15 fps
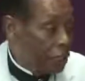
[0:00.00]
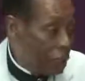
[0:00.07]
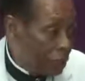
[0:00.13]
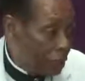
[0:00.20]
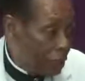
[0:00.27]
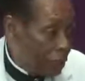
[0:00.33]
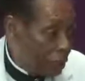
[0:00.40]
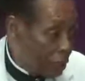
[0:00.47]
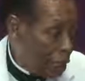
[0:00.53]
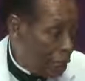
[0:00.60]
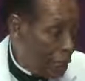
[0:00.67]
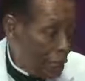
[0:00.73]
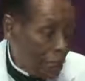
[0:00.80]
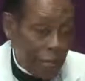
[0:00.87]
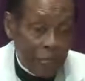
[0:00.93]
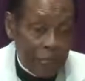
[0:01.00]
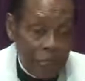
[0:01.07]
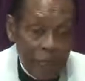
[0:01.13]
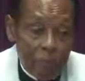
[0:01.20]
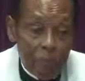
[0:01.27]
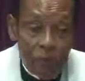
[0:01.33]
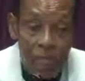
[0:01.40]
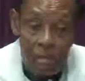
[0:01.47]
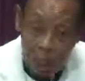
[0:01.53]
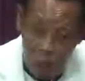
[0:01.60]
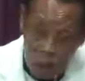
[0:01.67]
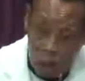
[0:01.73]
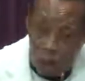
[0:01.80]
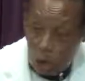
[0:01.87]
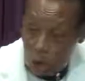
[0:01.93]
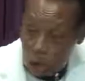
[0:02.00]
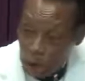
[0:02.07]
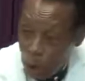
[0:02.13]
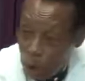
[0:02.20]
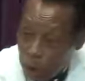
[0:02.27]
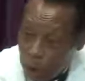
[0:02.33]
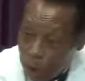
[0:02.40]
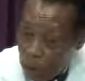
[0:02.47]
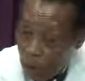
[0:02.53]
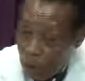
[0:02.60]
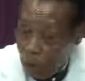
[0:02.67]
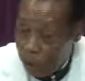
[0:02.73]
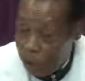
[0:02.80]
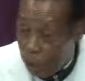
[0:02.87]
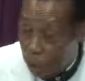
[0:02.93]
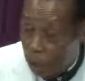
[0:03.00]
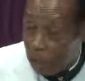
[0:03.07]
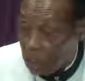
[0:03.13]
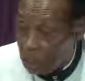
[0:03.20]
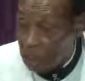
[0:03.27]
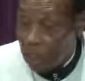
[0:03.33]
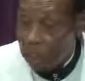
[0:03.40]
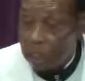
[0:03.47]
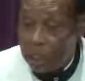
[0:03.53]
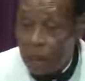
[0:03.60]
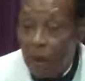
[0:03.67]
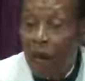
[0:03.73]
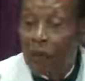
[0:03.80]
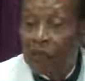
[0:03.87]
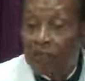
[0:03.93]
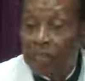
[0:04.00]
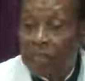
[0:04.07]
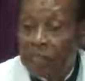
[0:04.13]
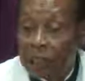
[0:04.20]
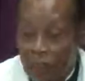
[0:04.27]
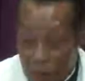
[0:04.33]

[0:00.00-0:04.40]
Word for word: churches, and they so those women who were running the church, they were afraid